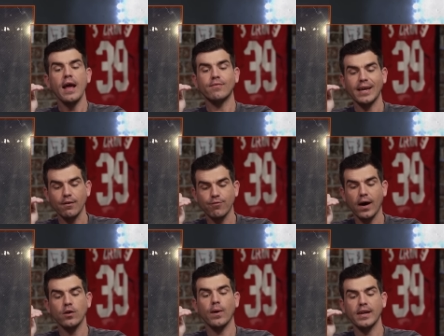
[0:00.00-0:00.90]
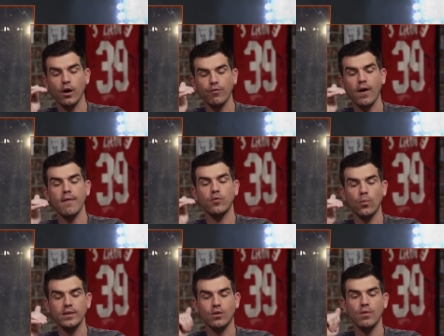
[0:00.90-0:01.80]
If they can find a way to go
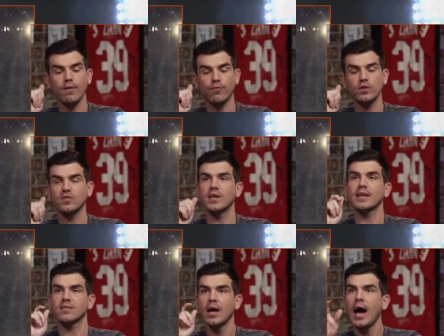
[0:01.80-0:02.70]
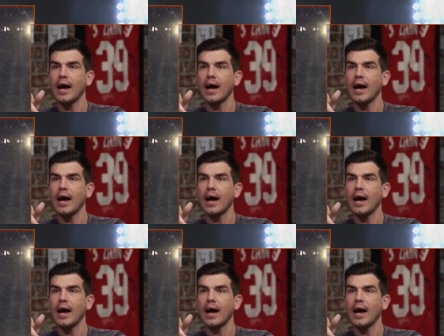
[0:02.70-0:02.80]
5-1 through that first six,